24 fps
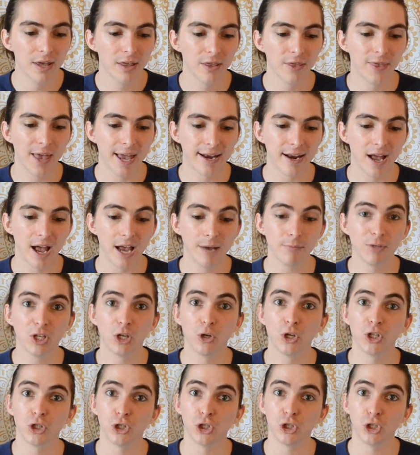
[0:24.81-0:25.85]
that I'm going
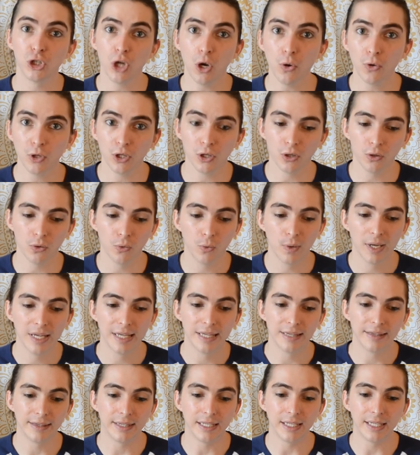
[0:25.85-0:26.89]
to show you
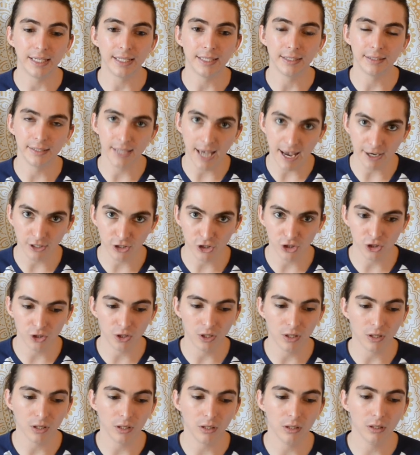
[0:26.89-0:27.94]
the
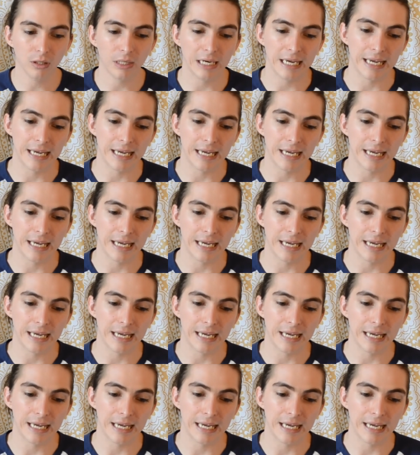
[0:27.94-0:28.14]
texture